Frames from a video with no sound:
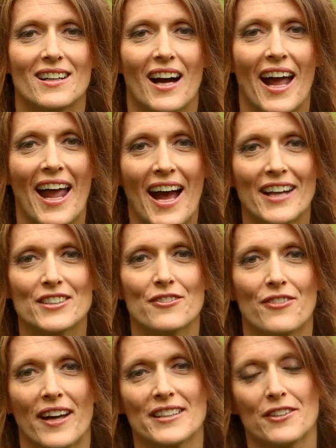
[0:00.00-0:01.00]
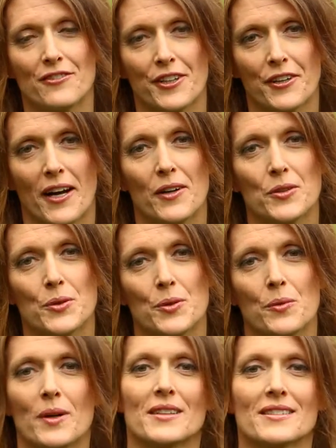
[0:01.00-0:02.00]
I had to finally figure out who it
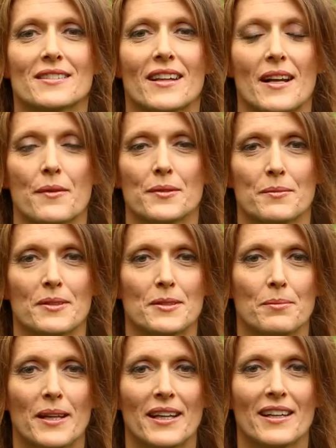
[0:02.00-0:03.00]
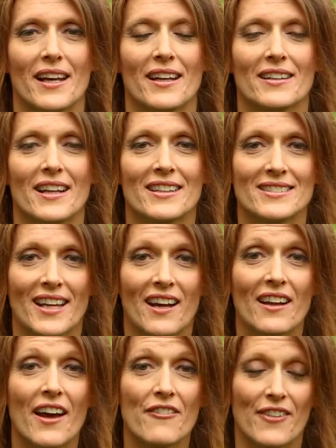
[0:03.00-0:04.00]
was that I was meant to be. And
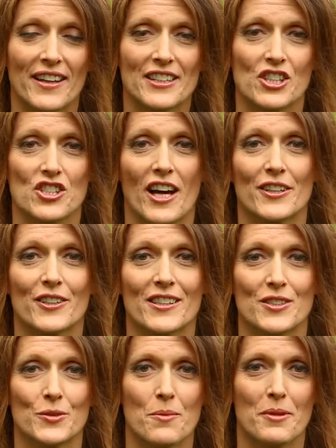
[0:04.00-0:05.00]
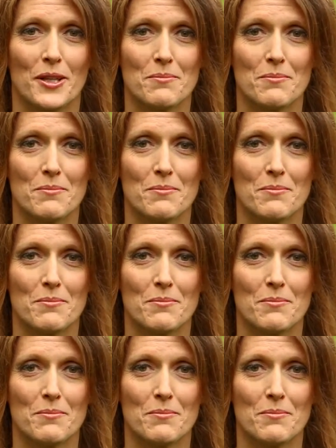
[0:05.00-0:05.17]
until I finally shattered into a million